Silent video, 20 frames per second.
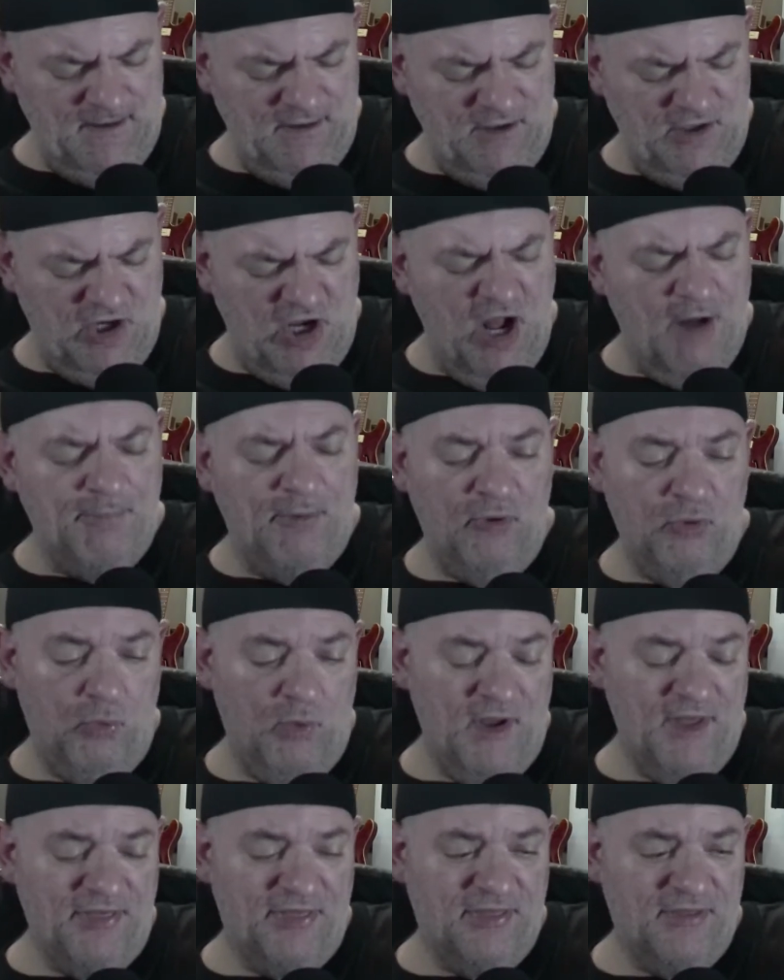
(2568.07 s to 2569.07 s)
coupled
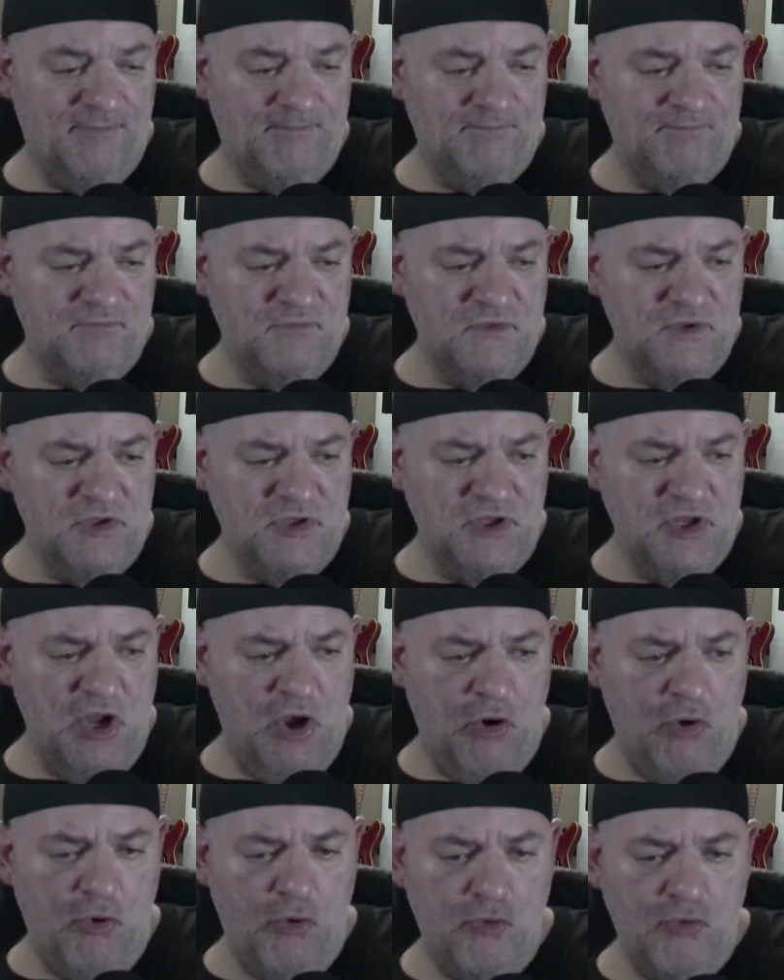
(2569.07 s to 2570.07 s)
with
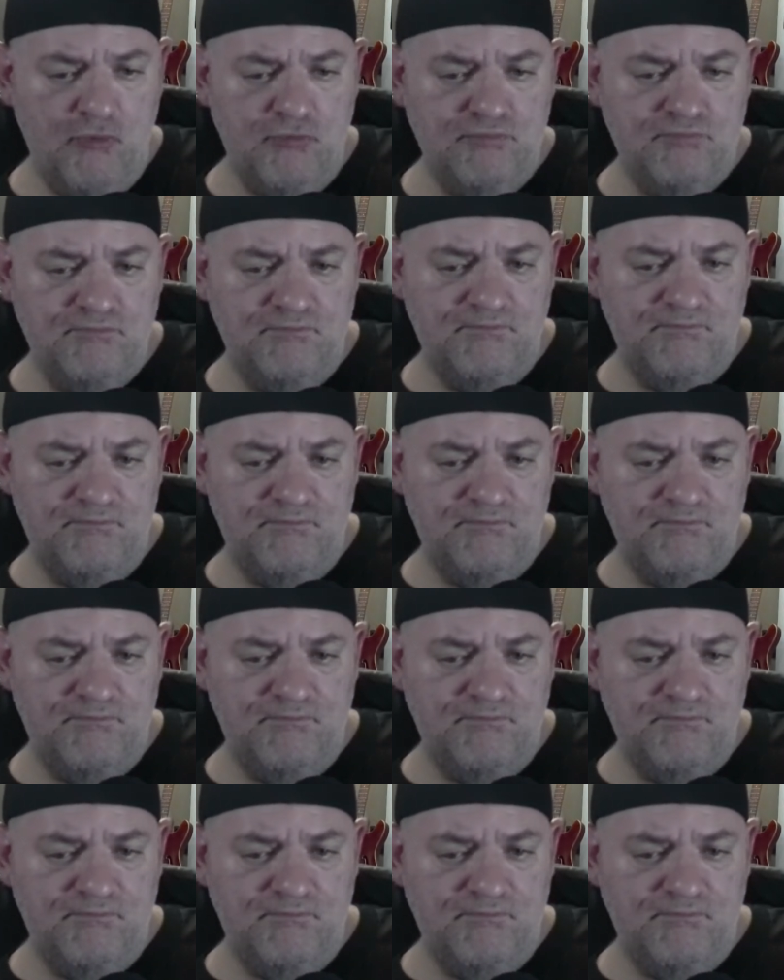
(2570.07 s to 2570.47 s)
no